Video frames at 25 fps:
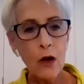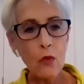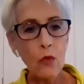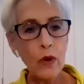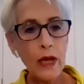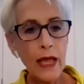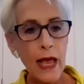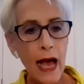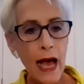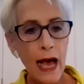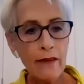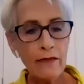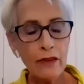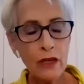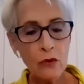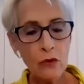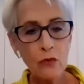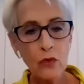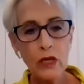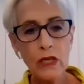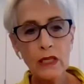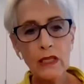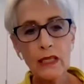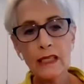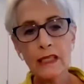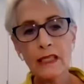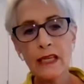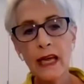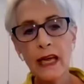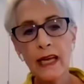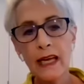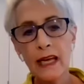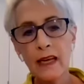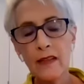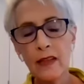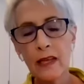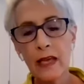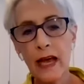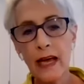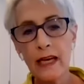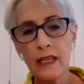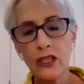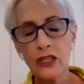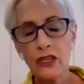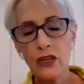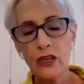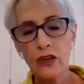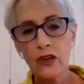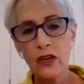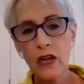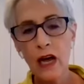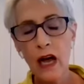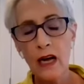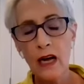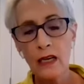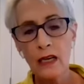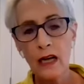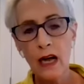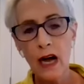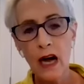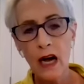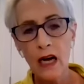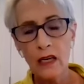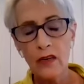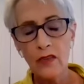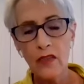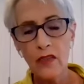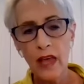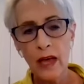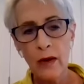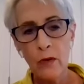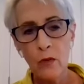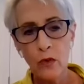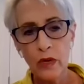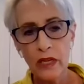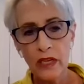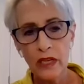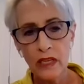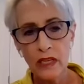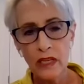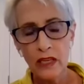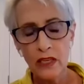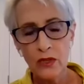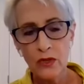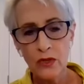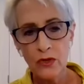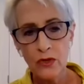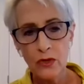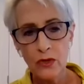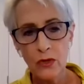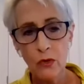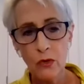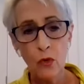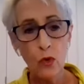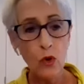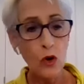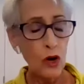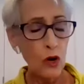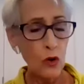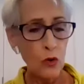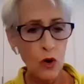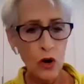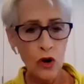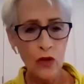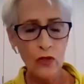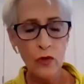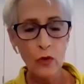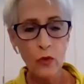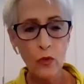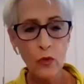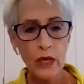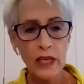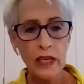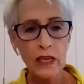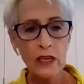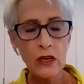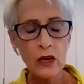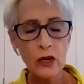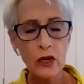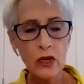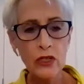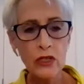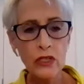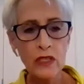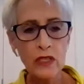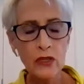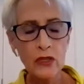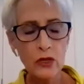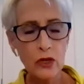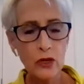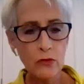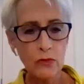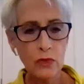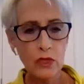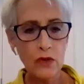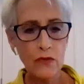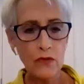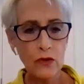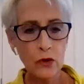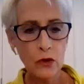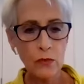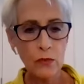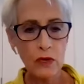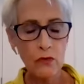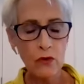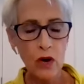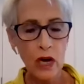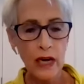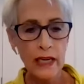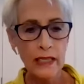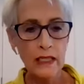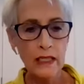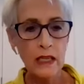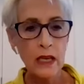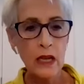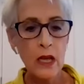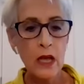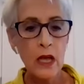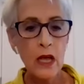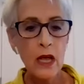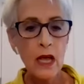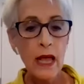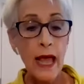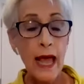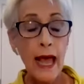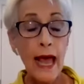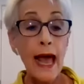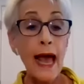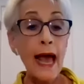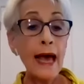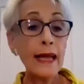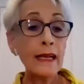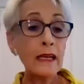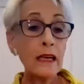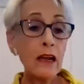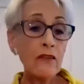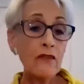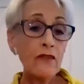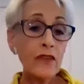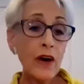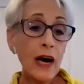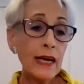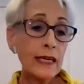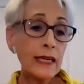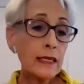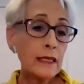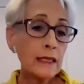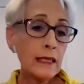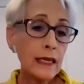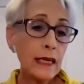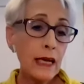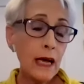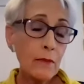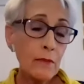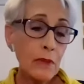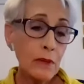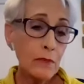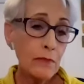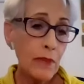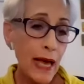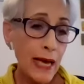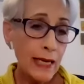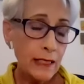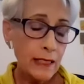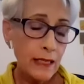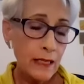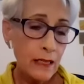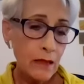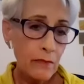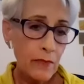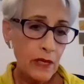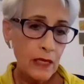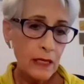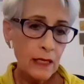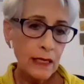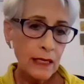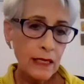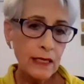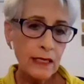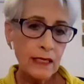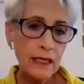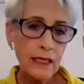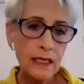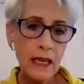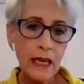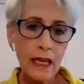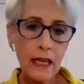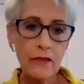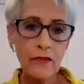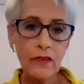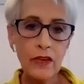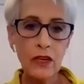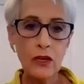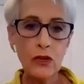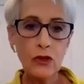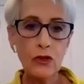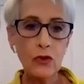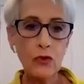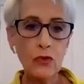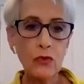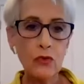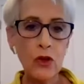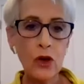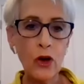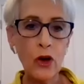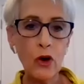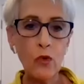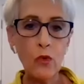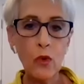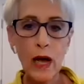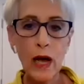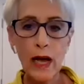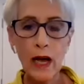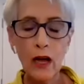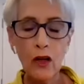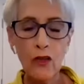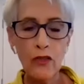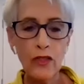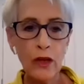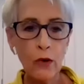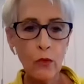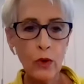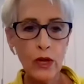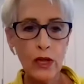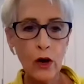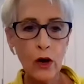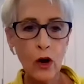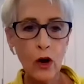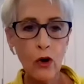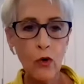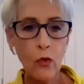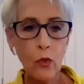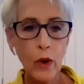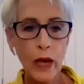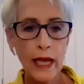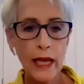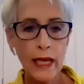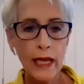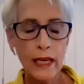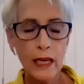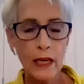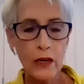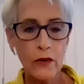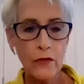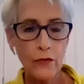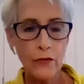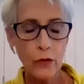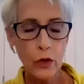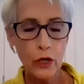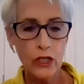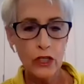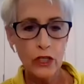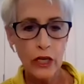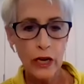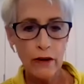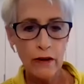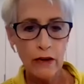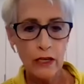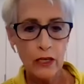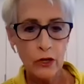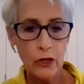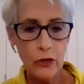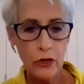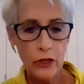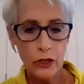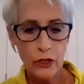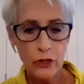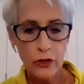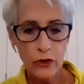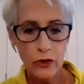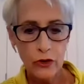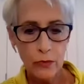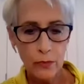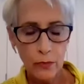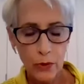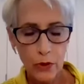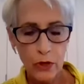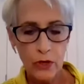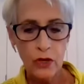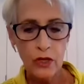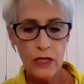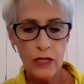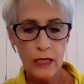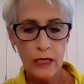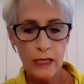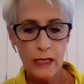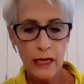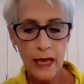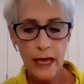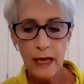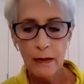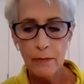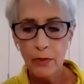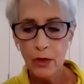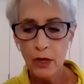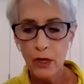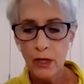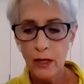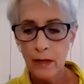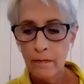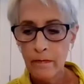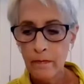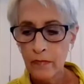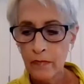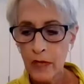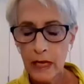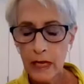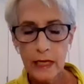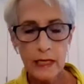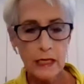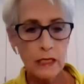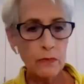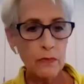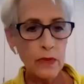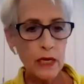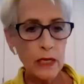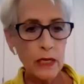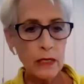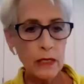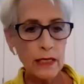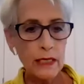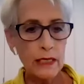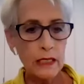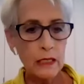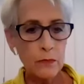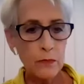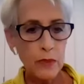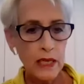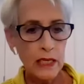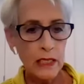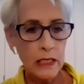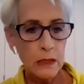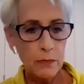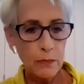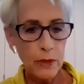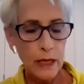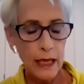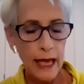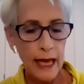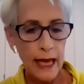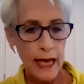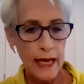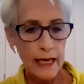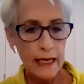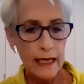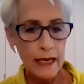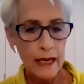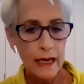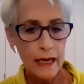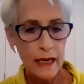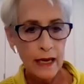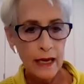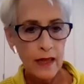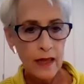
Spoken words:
We haven't really taken the action on Hong Kong that we need to, or on the Uyghurs in terms of human rights. And finally, coming back to the Middle East, David, you know well that we all waited for Jared Kushner to put on the table his Middle East peace plan.